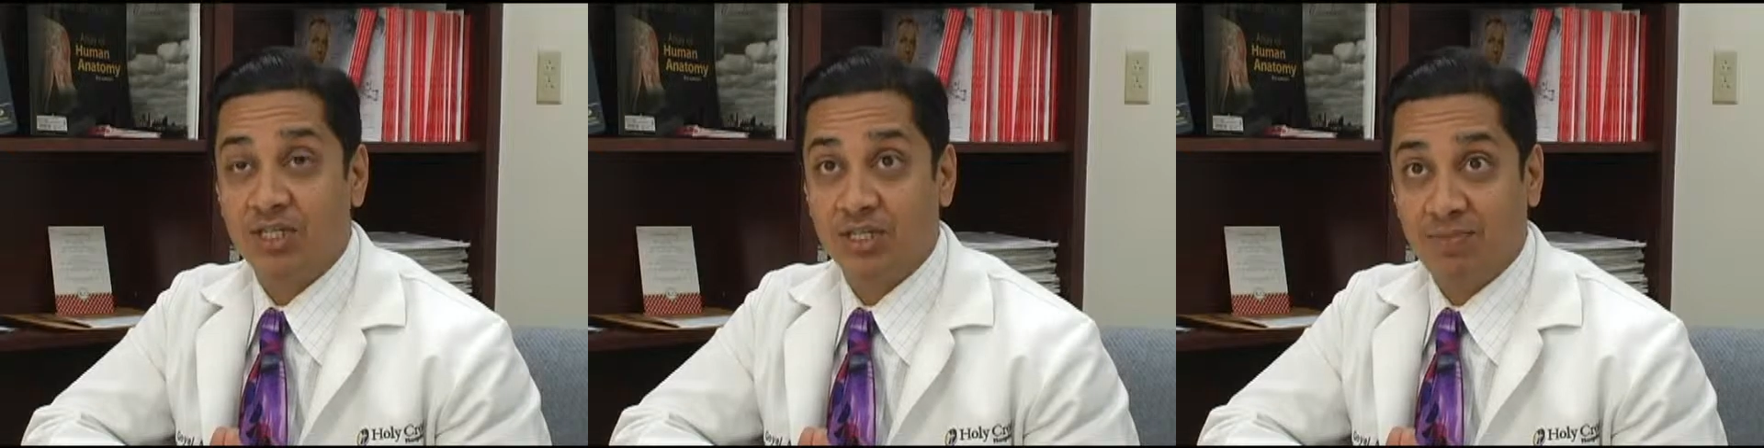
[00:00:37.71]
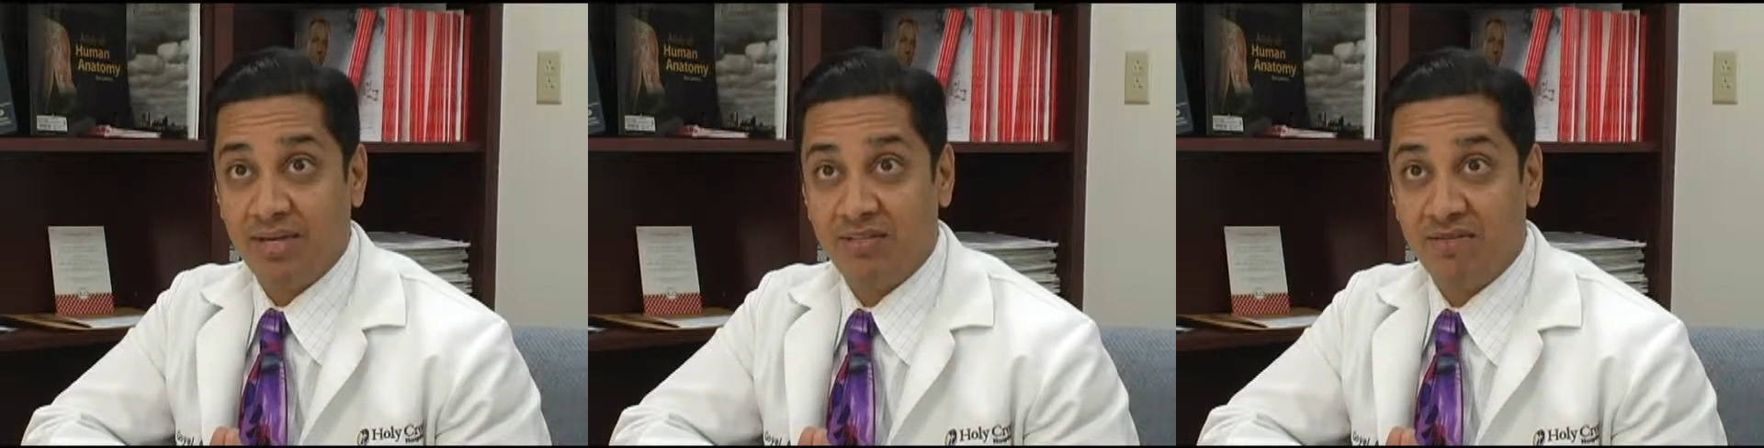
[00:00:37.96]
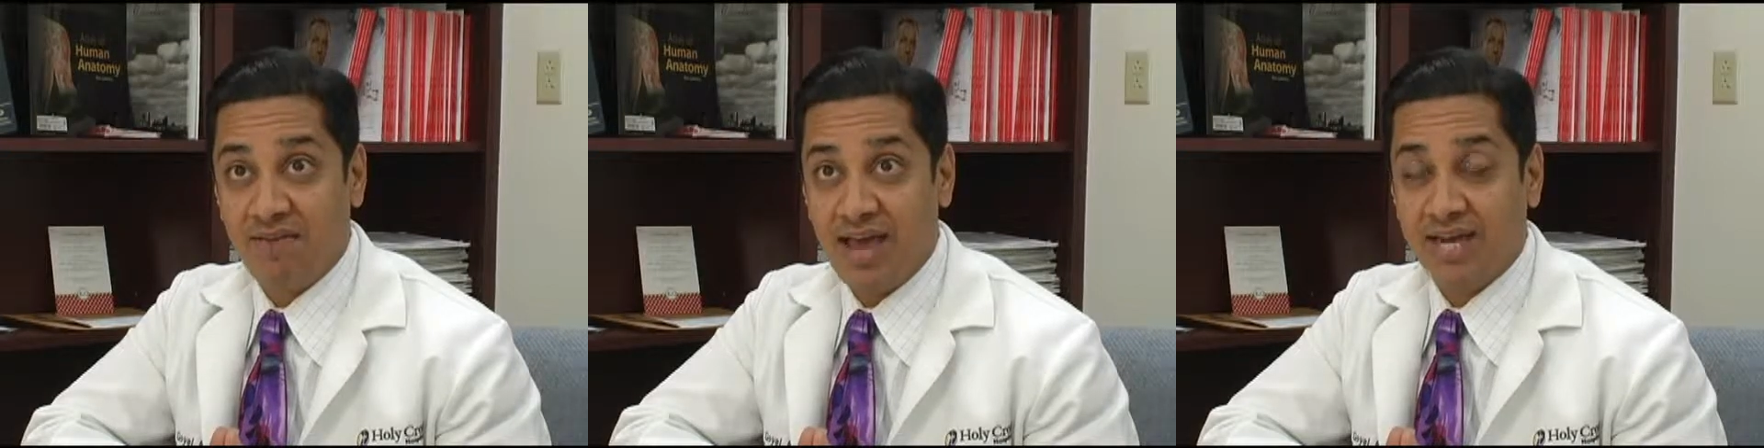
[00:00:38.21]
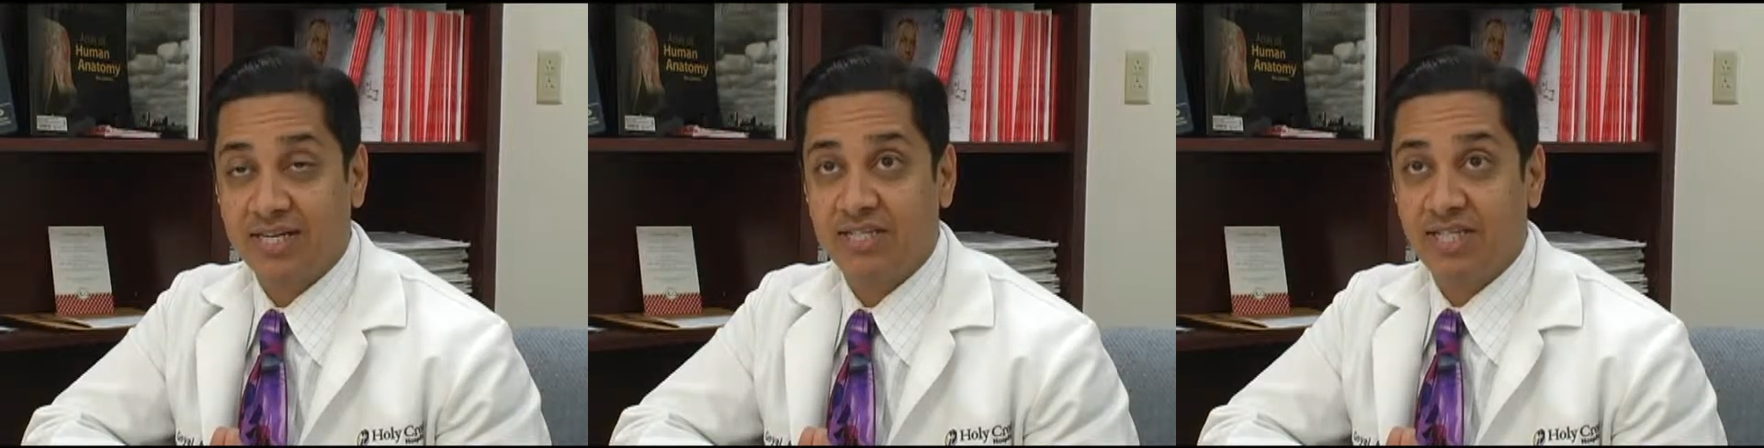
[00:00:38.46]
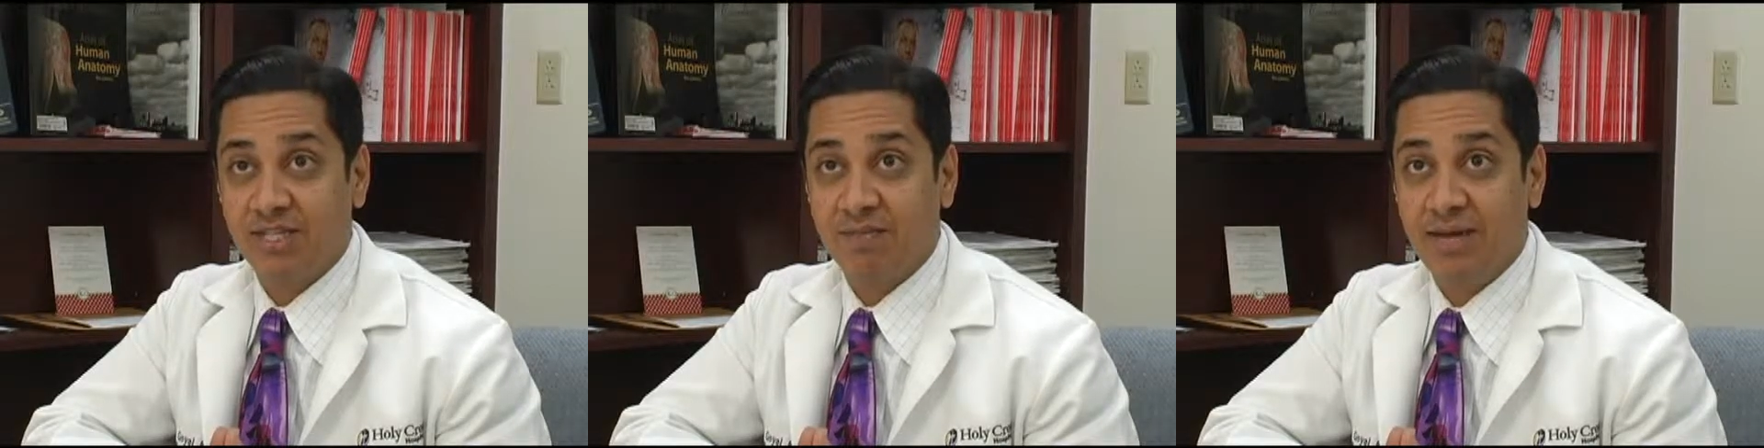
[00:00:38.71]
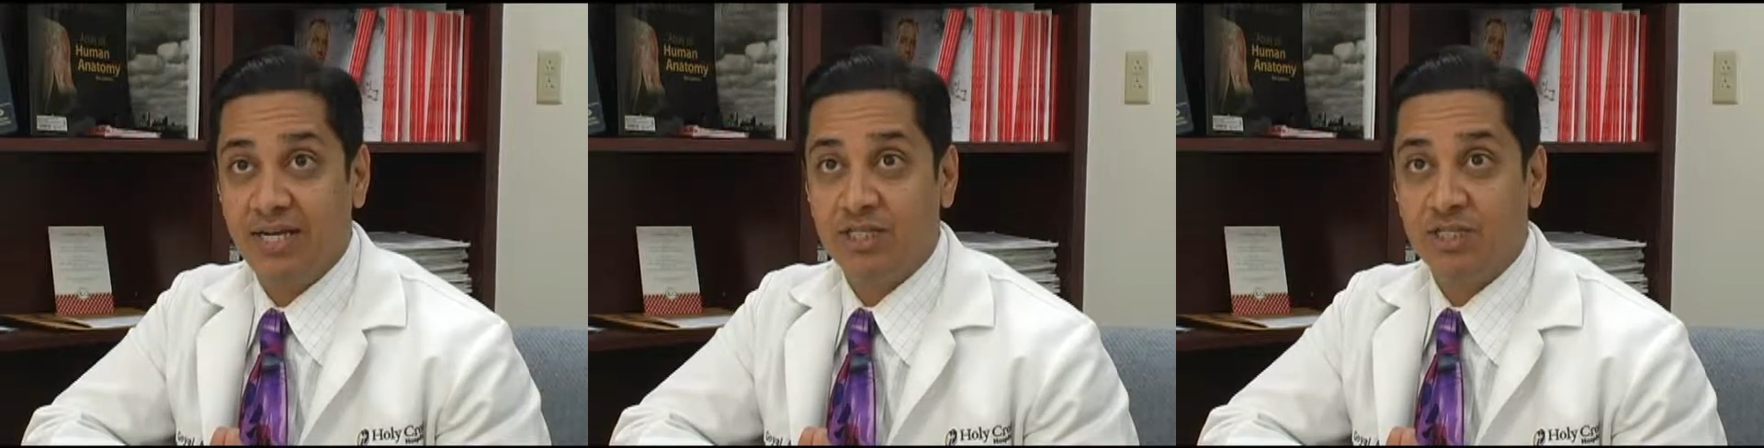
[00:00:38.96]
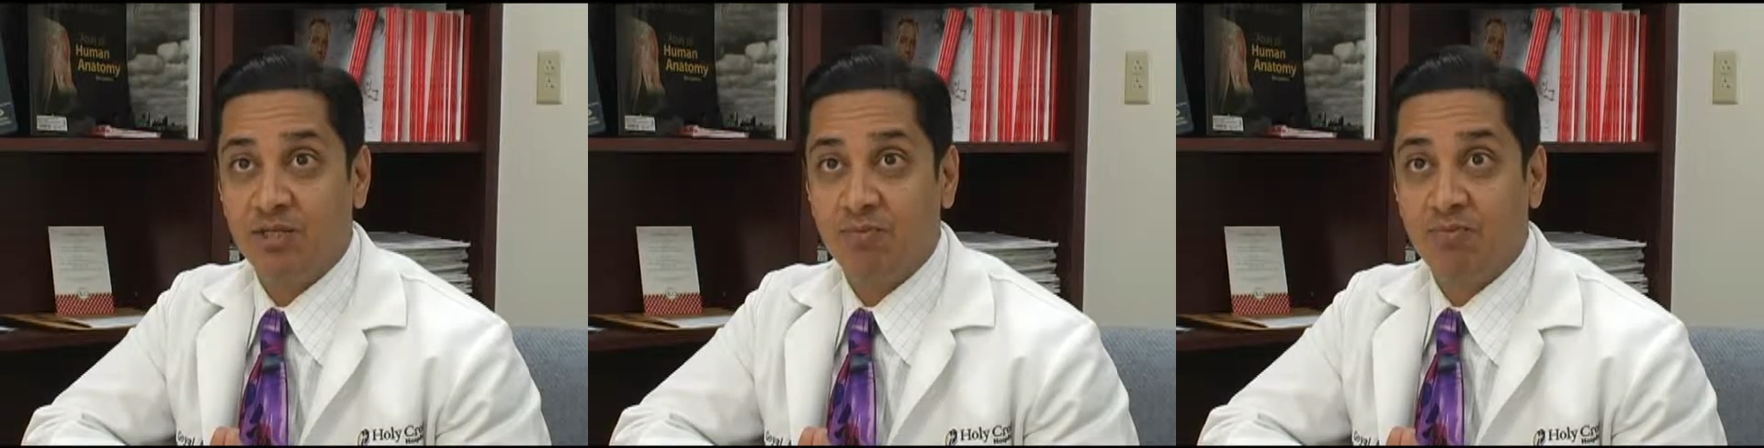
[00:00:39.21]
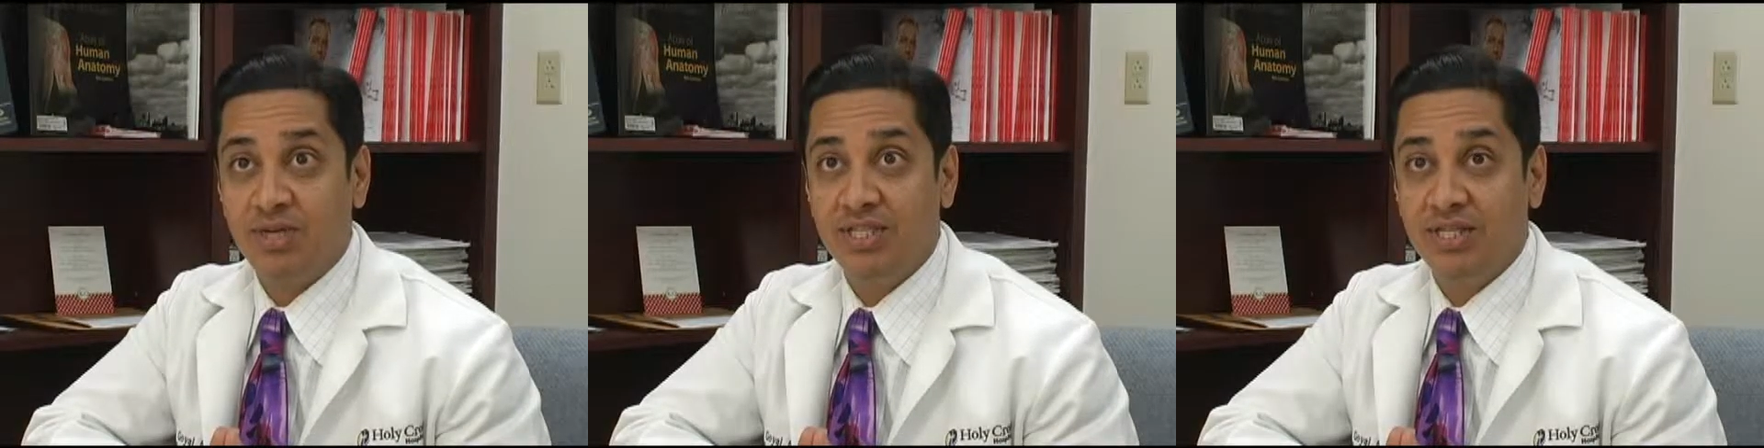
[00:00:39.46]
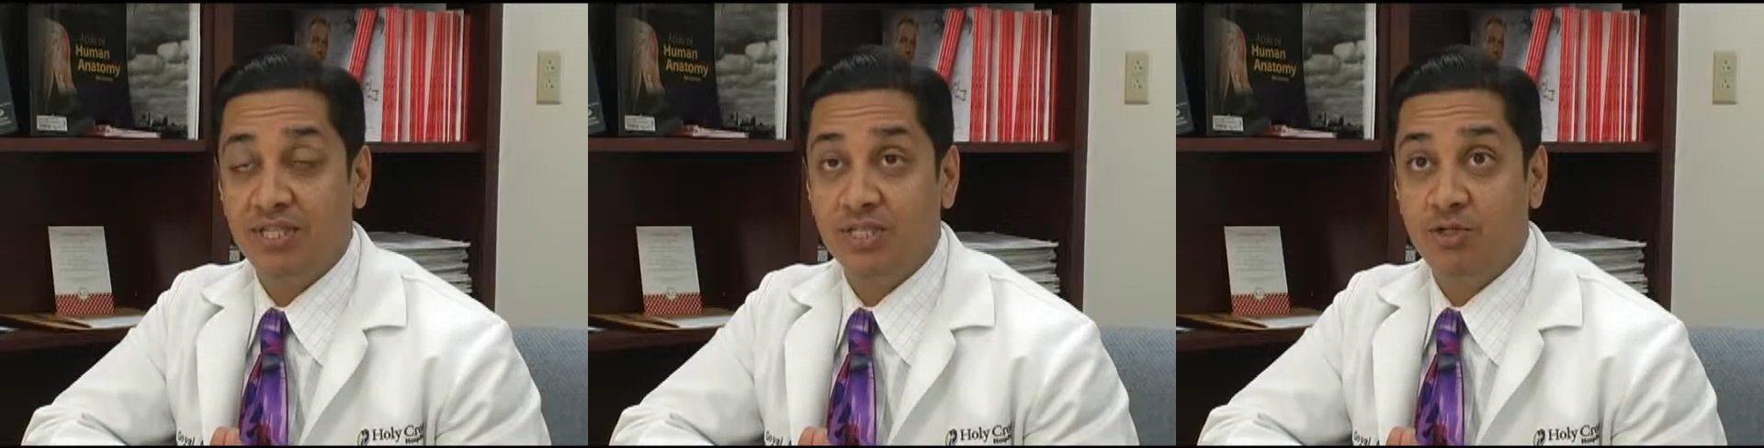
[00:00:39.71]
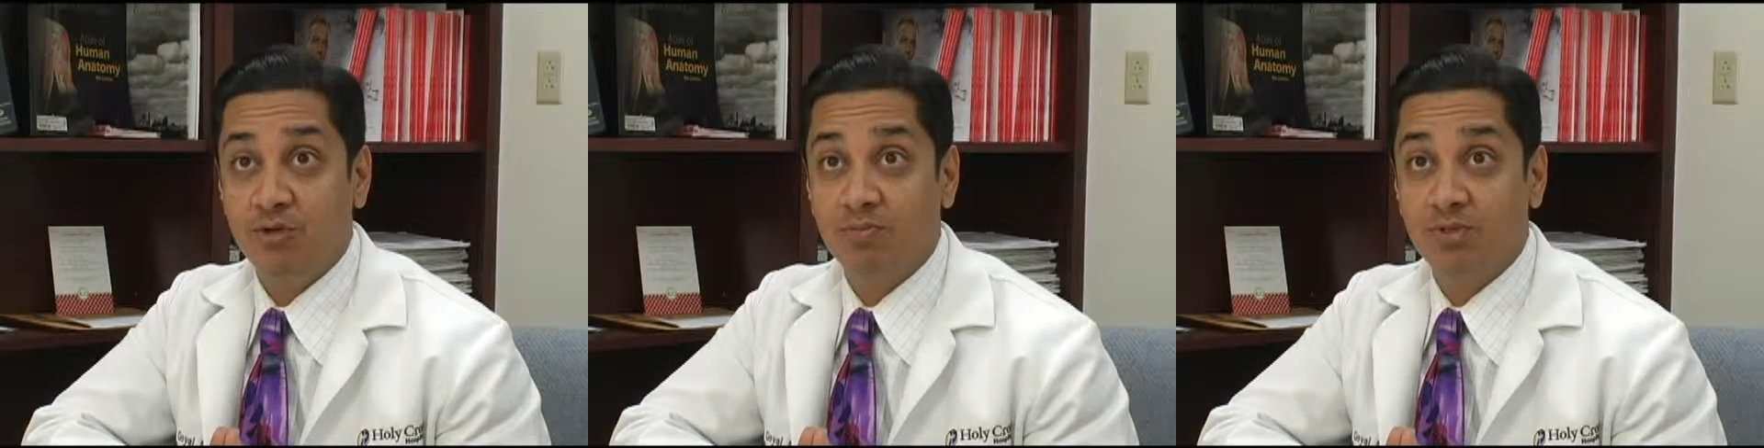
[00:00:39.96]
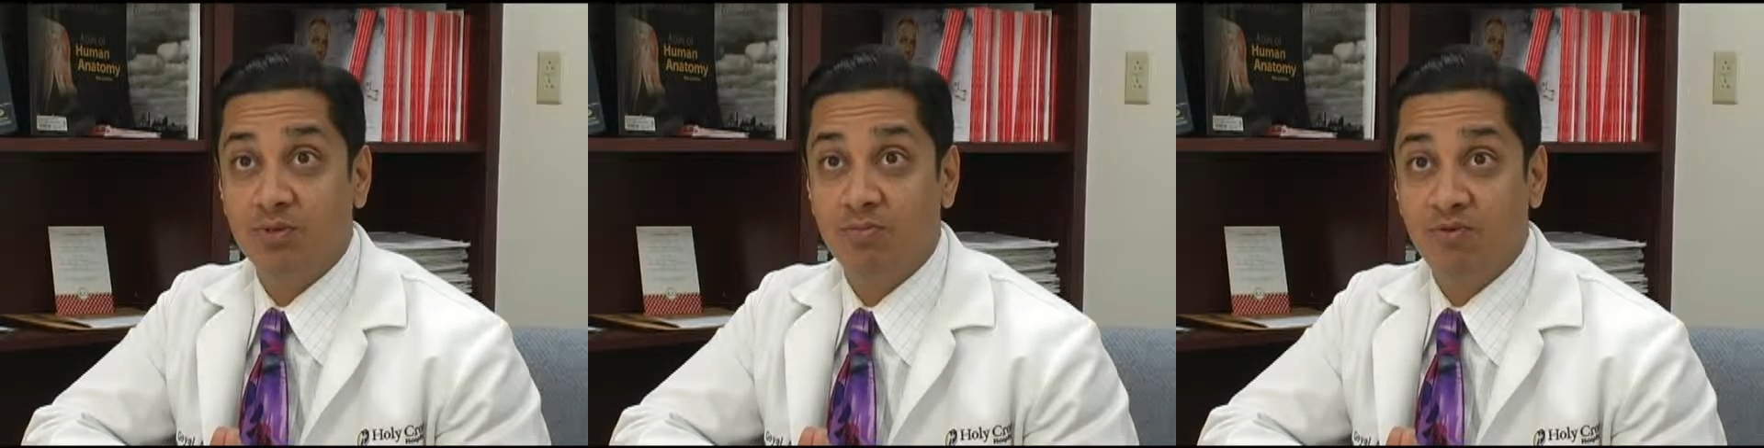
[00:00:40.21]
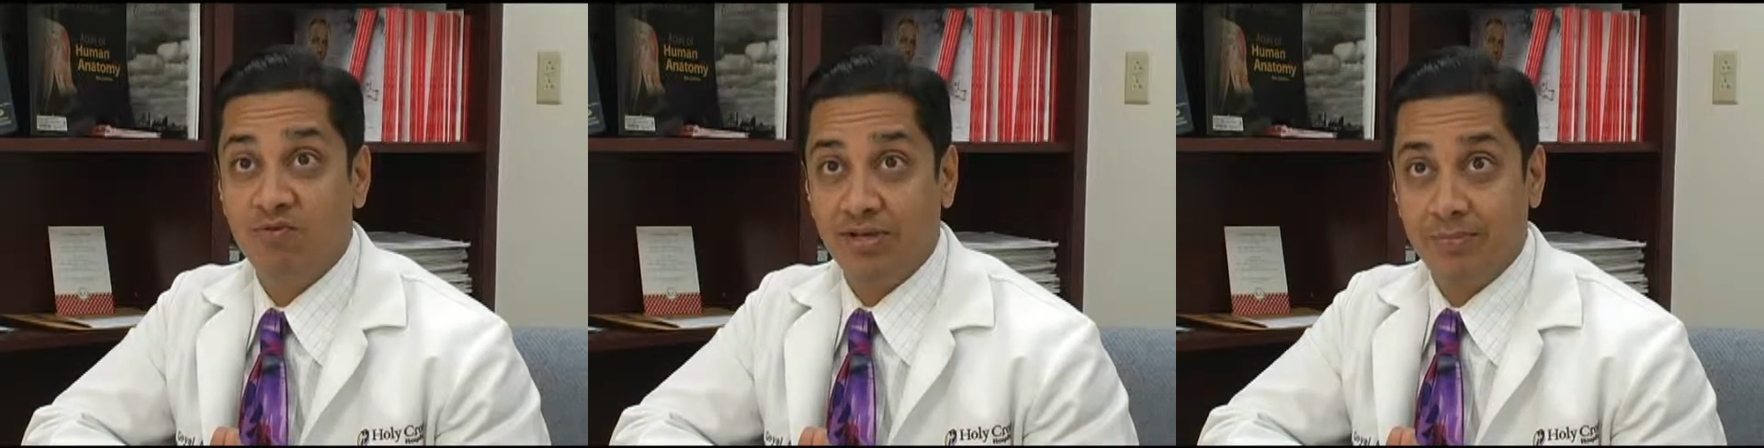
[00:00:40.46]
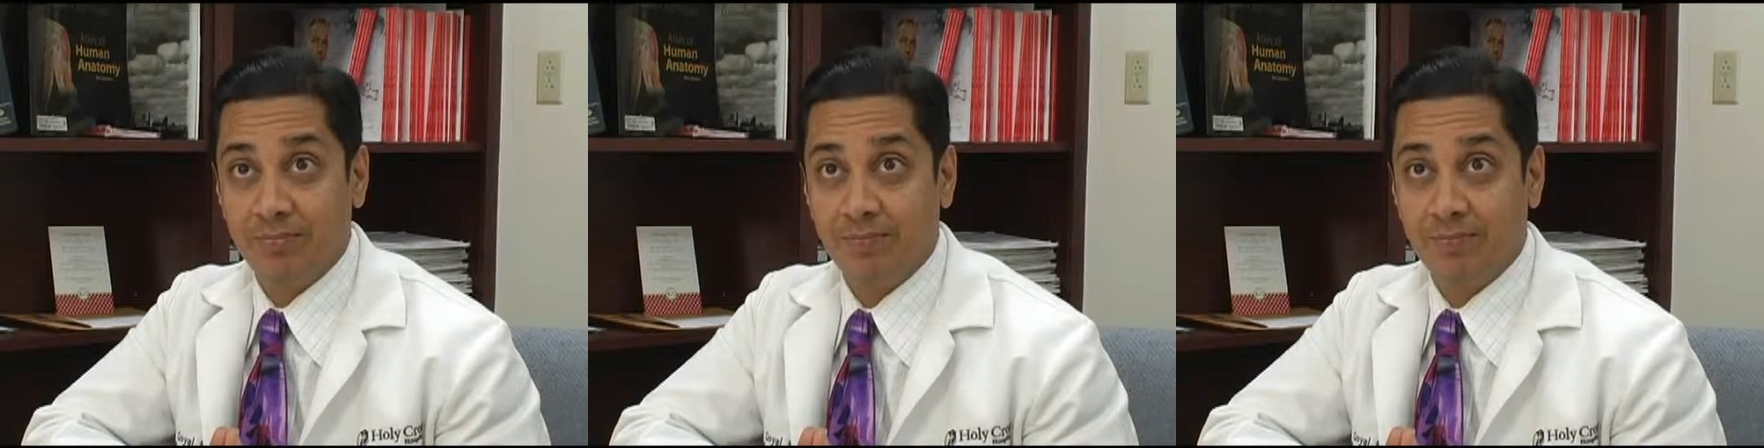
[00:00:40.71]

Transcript: despite the fact that the patients are breathing and the tumors are moving.